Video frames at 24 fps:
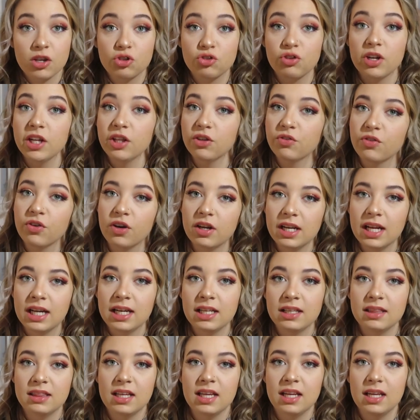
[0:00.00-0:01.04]
transfer on
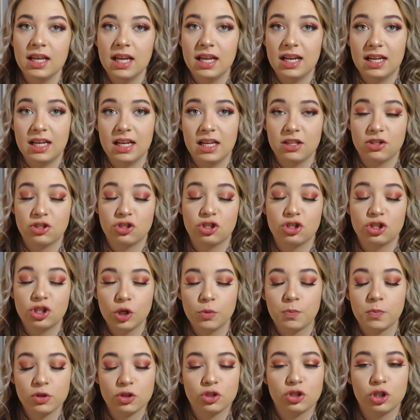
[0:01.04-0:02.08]
anything, and it is
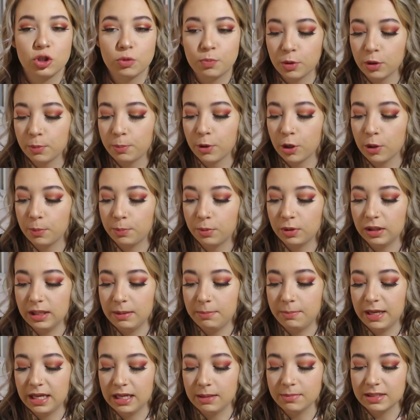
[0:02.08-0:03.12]
super, super
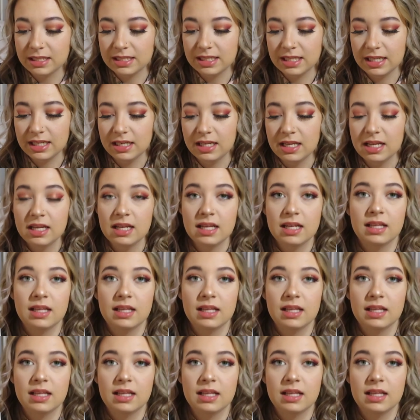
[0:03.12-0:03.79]
purpley pigmented.